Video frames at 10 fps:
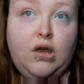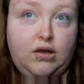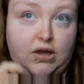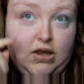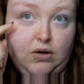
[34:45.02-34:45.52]

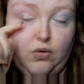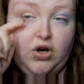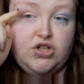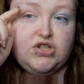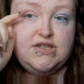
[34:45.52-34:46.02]
Yeah, the
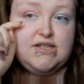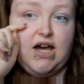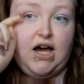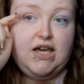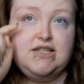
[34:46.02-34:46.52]
orange just
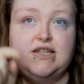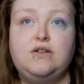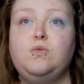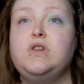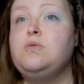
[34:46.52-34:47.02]
ties
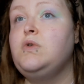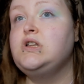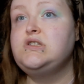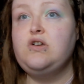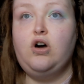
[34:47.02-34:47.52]
in with
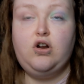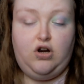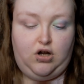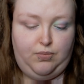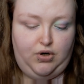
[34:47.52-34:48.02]
what's on
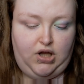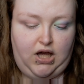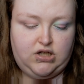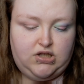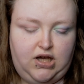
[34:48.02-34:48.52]
our upper
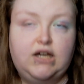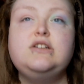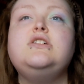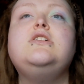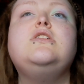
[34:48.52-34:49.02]
lash
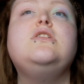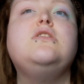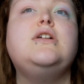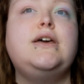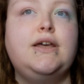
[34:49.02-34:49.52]
line.
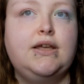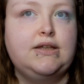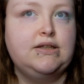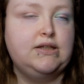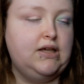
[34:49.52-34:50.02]

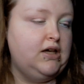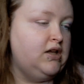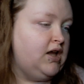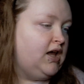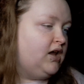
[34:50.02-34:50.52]

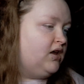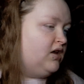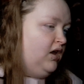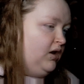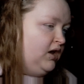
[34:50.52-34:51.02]
And
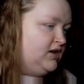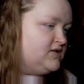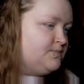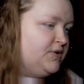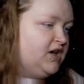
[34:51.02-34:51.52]

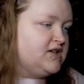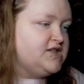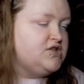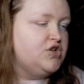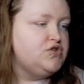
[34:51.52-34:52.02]
it's because
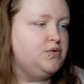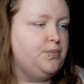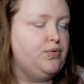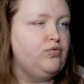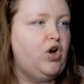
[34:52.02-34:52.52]
it's not so
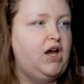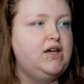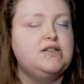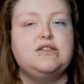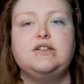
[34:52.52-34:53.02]

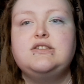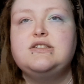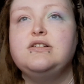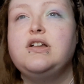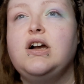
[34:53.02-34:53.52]
bright, it
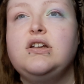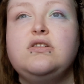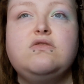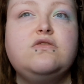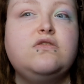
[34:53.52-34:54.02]
still kind
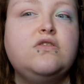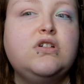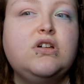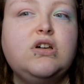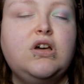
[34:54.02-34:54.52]
of
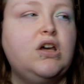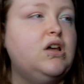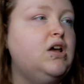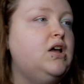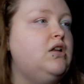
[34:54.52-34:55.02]

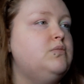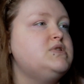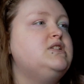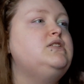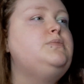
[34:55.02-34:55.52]

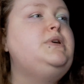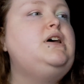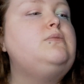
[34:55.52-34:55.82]
helps a little bit.